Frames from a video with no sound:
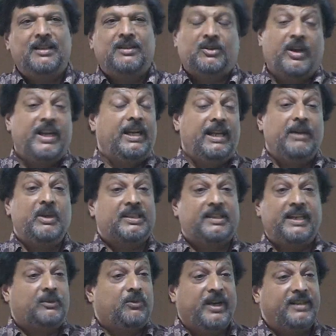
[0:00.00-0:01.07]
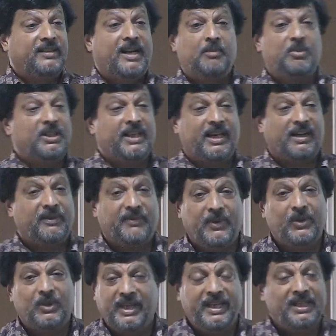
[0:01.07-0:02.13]
So in linguistics, for example, there are a
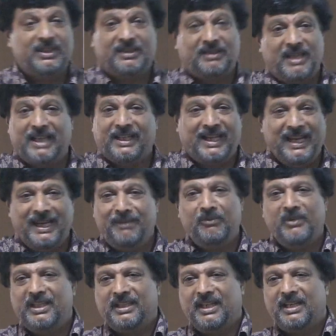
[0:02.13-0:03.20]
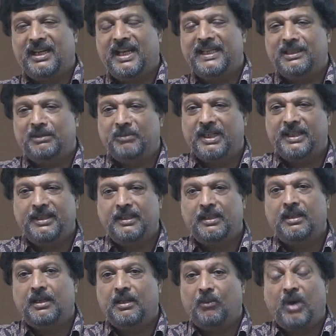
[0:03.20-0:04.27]
few things that came with Enlightenment.